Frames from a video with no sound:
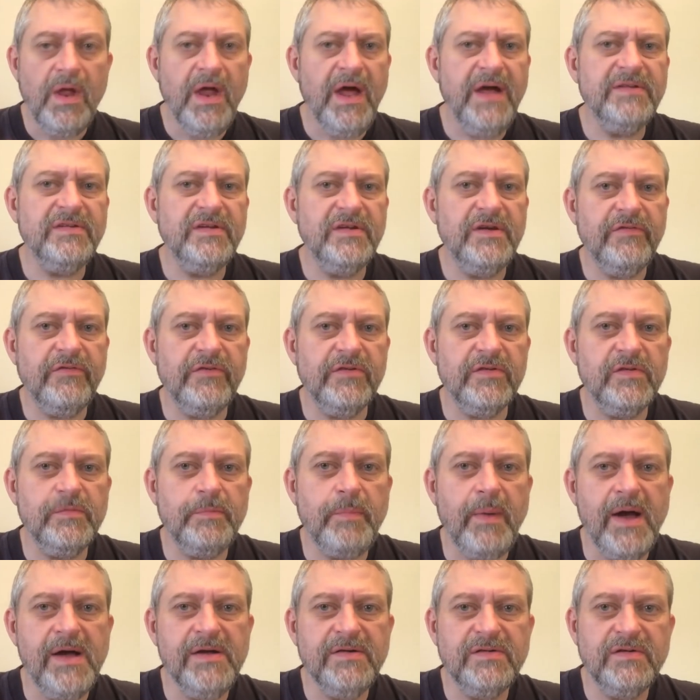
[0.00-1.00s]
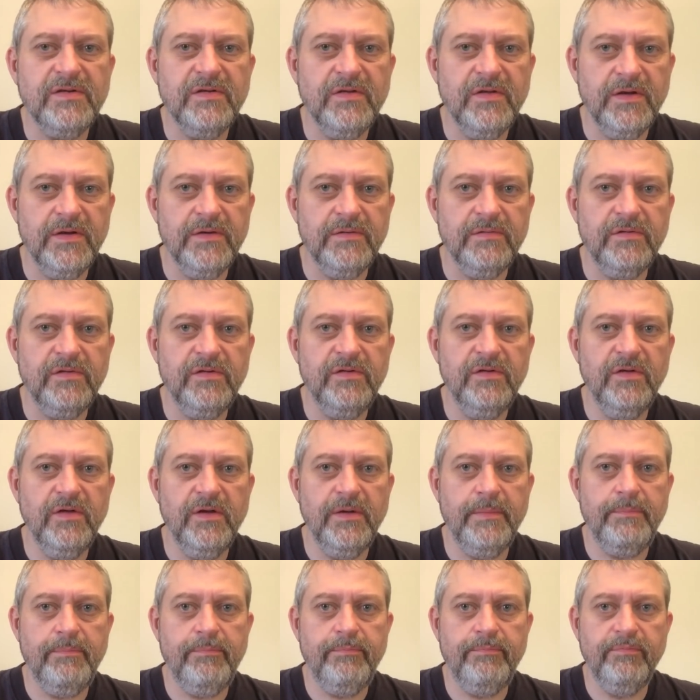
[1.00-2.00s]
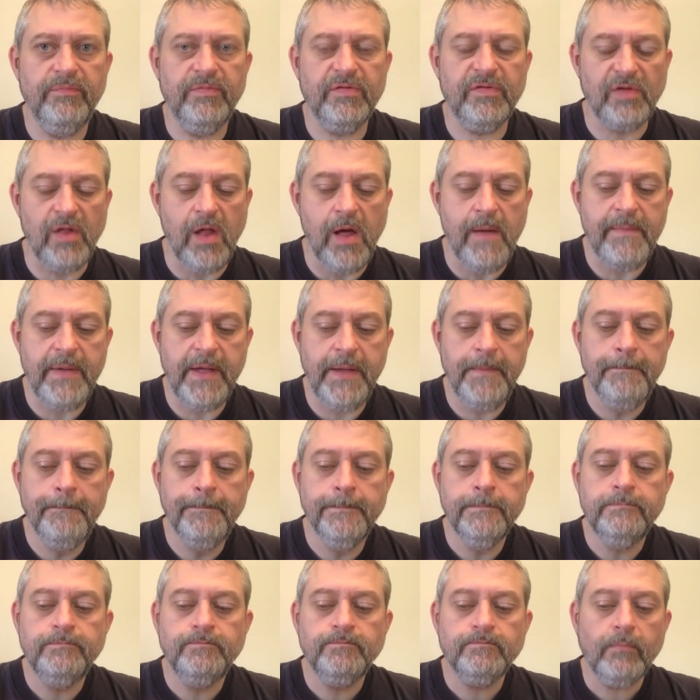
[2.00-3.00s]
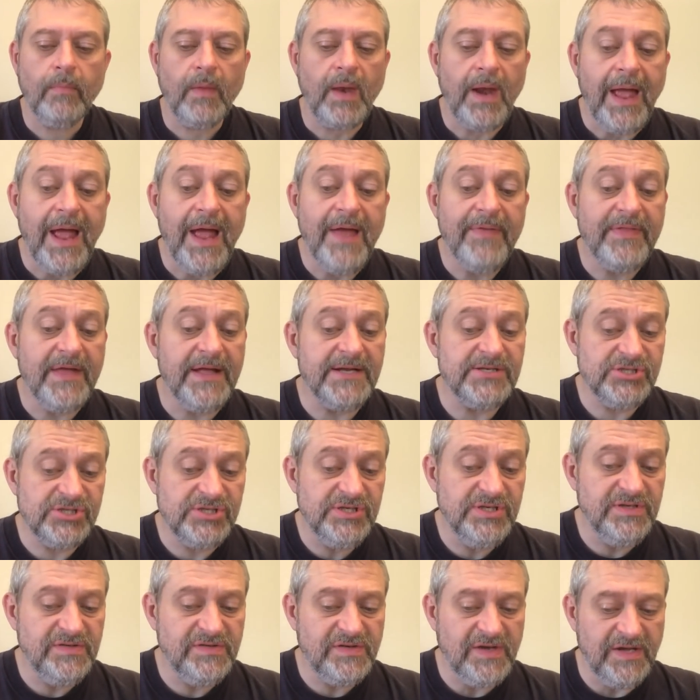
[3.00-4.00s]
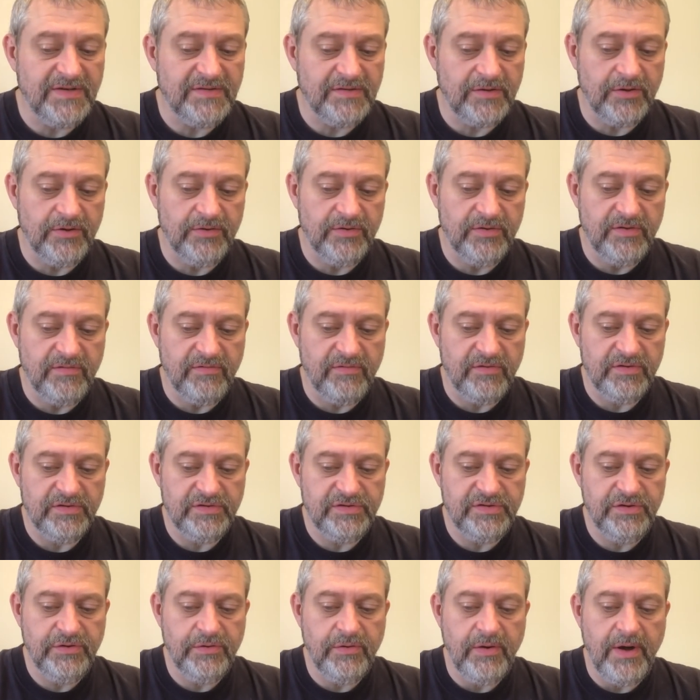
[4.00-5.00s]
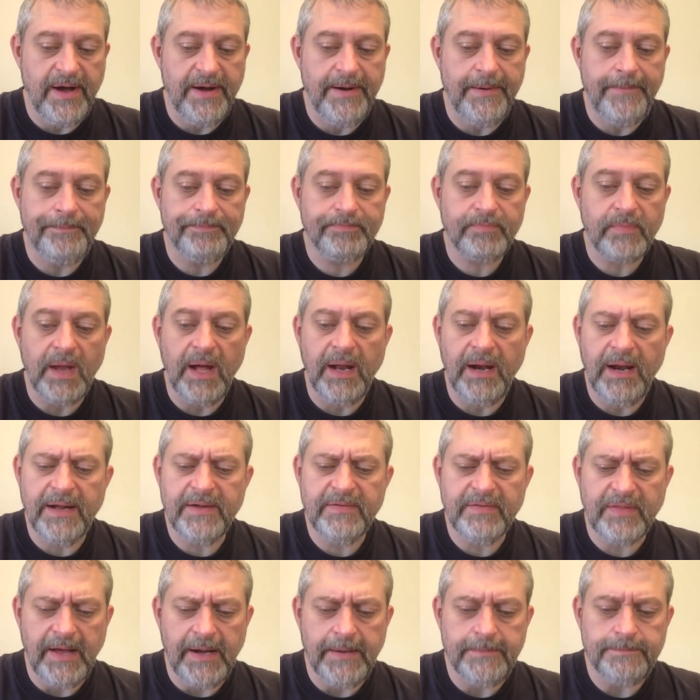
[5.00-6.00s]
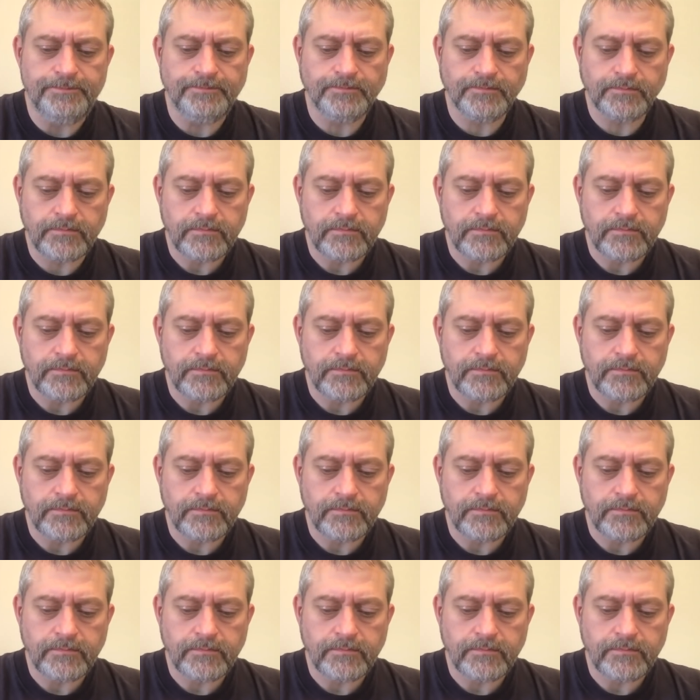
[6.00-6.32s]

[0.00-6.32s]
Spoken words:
It has a different spice to the salami, and that cheese tastes a little different too. I like that.